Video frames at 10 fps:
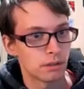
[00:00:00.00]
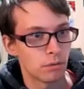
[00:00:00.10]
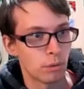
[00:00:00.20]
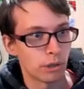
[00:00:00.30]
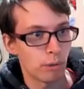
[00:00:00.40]

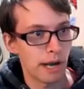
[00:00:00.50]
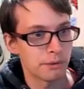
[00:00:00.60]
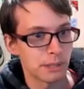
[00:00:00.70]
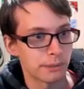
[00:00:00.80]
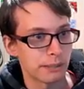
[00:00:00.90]
I wonder why I
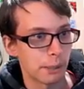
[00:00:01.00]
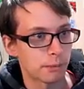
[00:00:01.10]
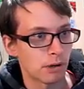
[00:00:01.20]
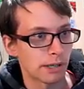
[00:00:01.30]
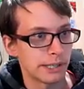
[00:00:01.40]
was able to keep up
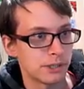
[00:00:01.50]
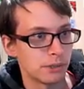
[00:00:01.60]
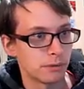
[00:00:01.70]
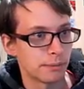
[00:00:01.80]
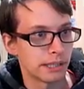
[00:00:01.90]
the
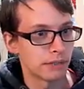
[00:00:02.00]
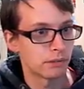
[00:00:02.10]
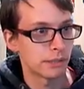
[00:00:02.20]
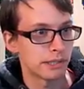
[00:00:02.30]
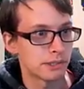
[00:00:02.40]
R92 at the beginning of
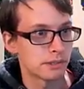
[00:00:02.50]
the race.